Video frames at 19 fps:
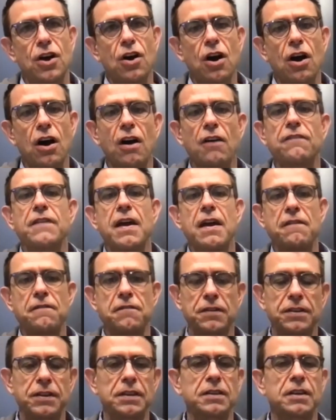of
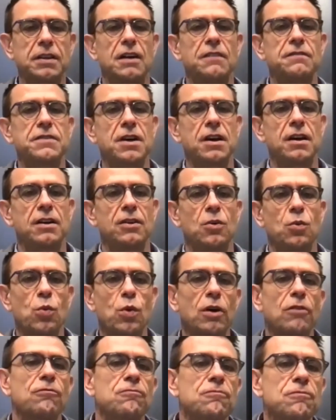everything that I've done,
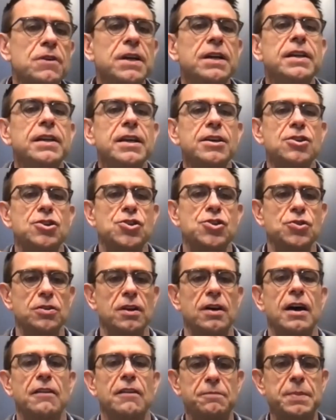what really should
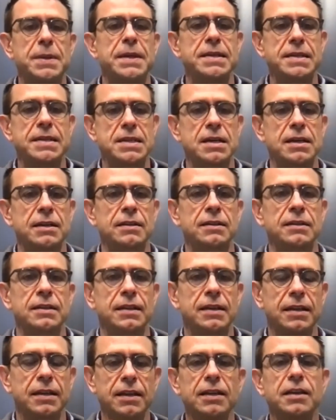have been
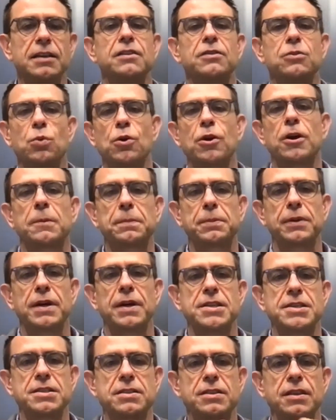done in a
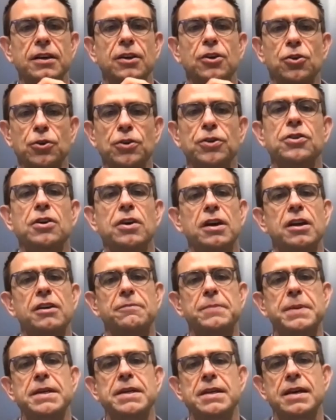workplace that could not have
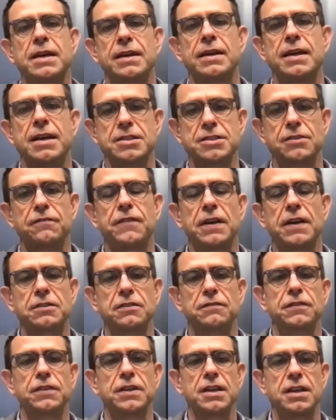been done as
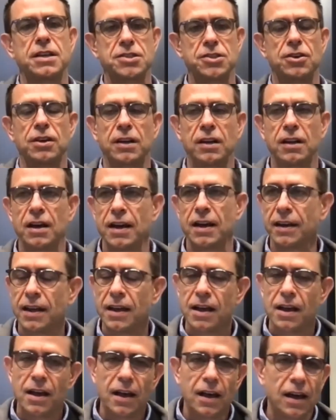effectively as online?
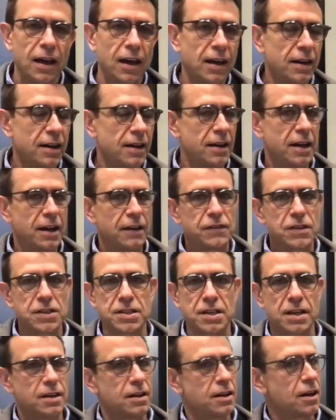And I have to
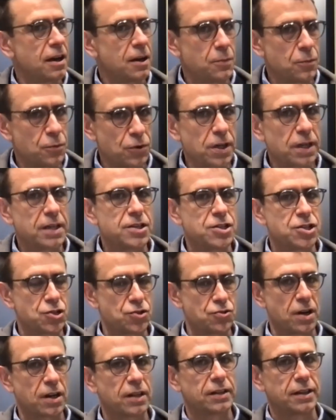say, I'm really
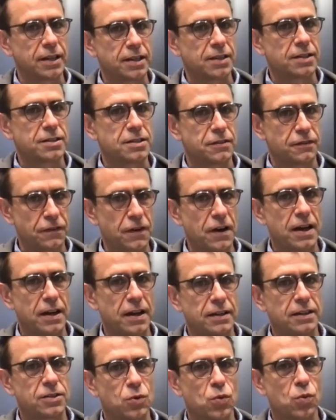struggling to
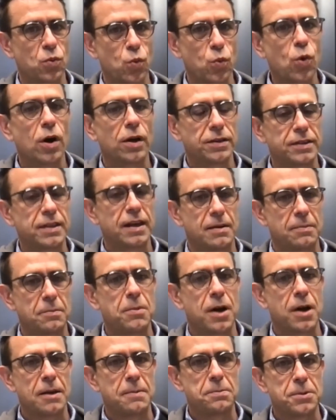find what that
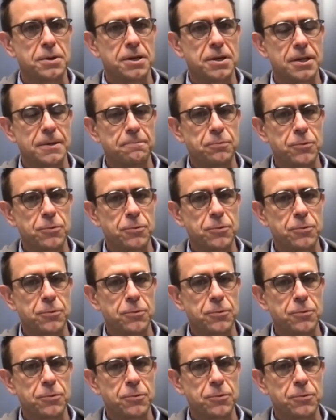might be.